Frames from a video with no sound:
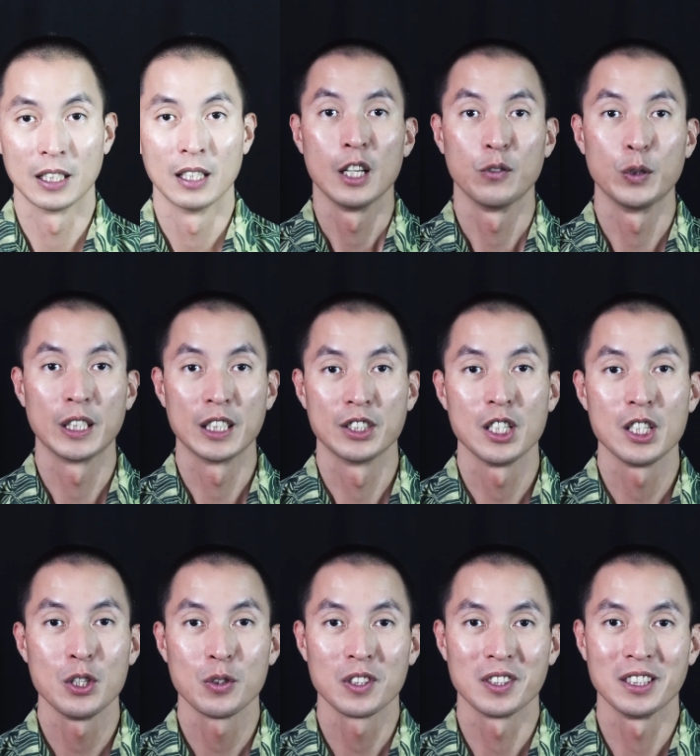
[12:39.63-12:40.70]
If we
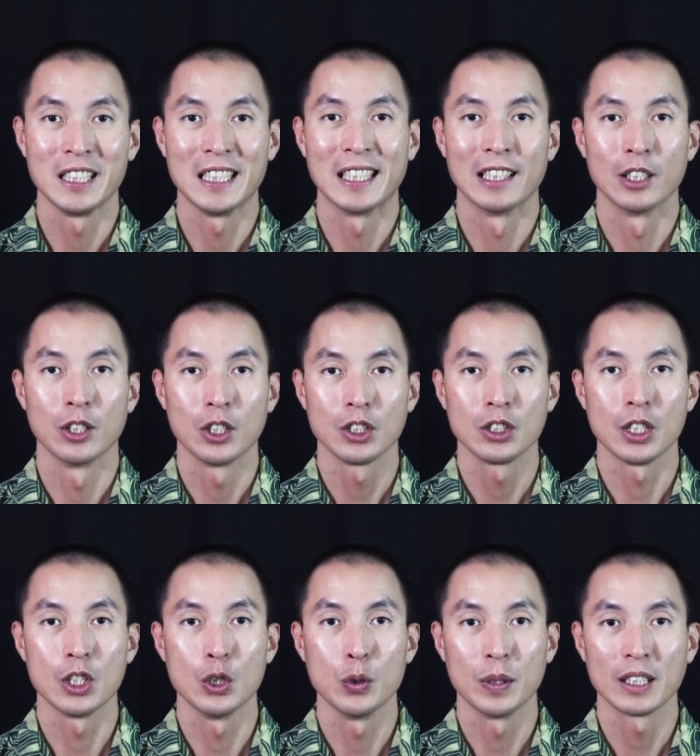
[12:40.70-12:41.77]
continue to see a large
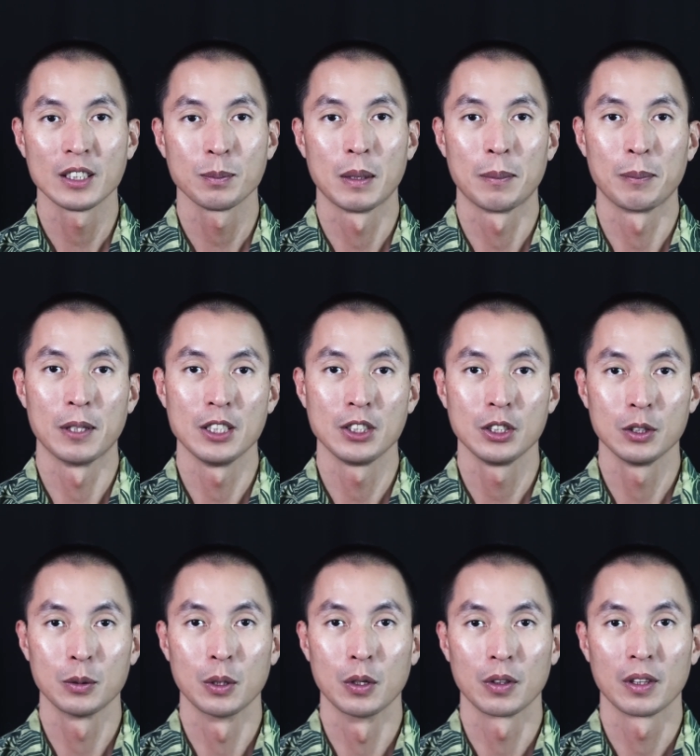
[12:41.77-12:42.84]
US population
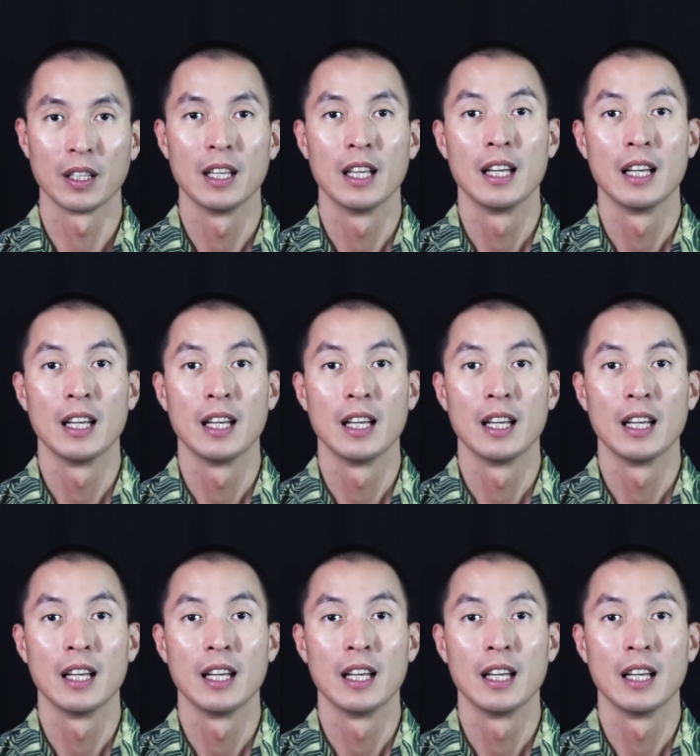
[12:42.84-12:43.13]
growth,